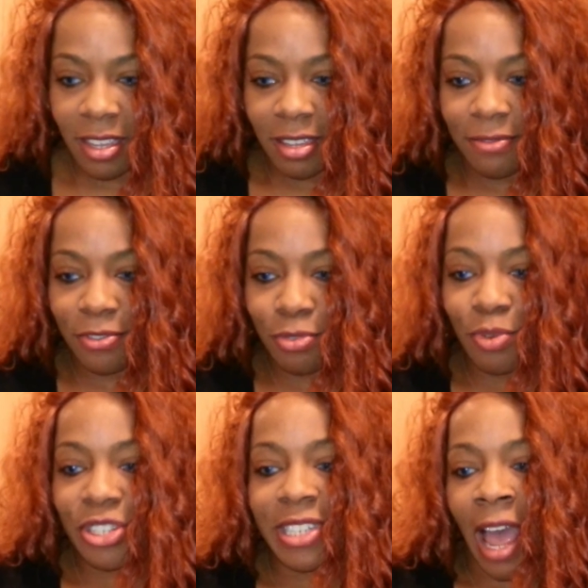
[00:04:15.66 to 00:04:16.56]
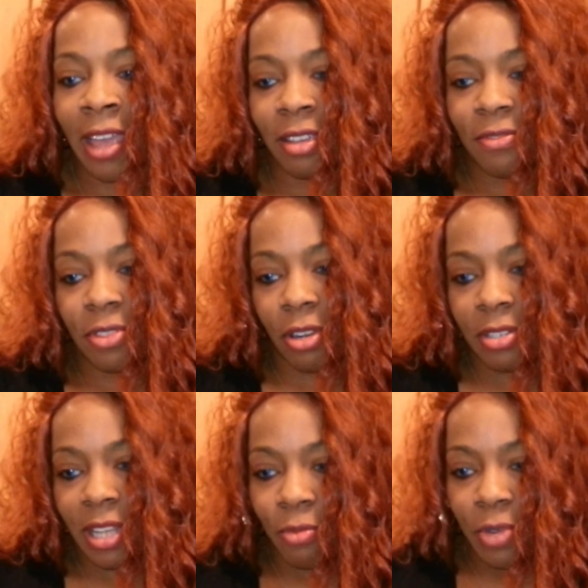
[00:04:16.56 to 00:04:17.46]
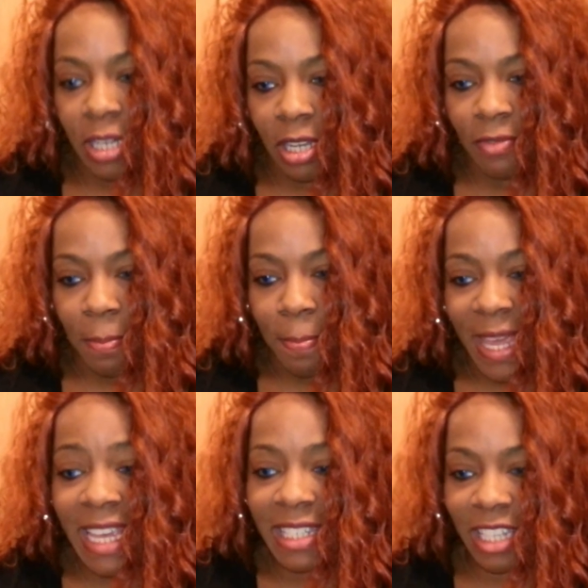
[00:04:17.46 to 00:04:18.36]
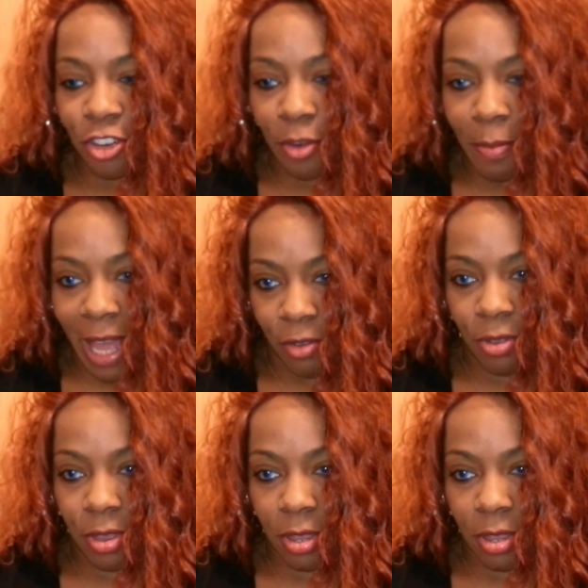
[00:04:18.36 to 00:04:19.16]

If you were dying of thirst, I wouldn't even piss in your mouth.